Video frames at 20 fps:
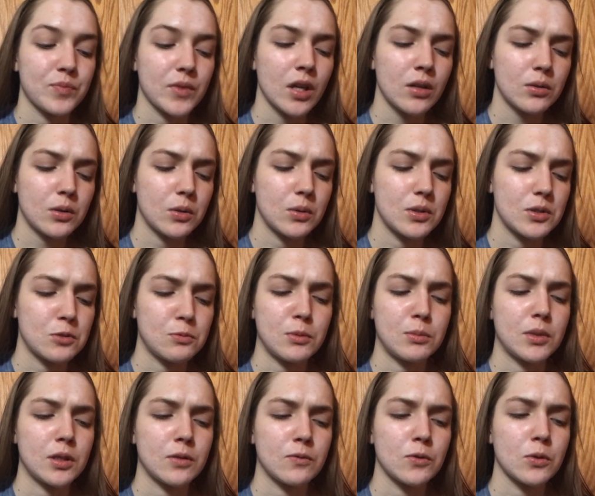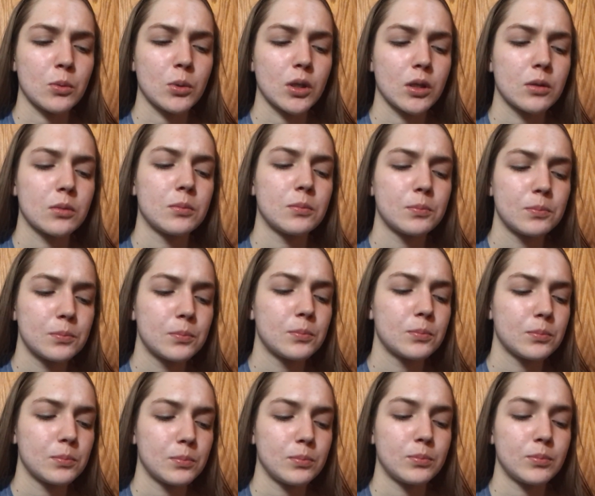don't always do makeup for work,
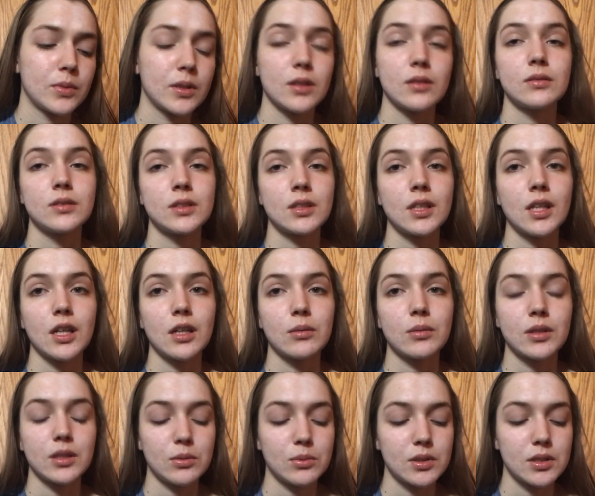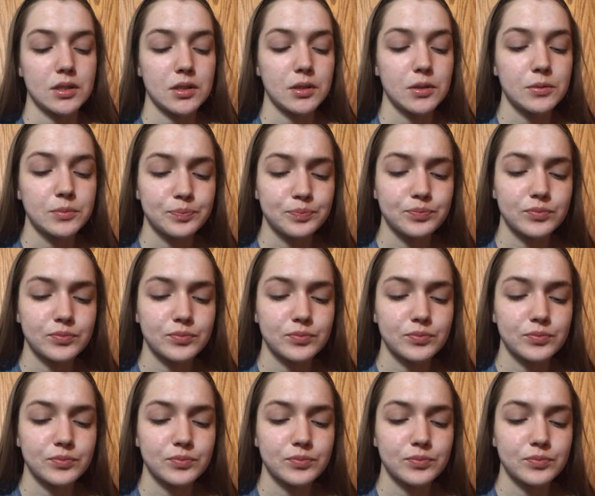but today I really want to.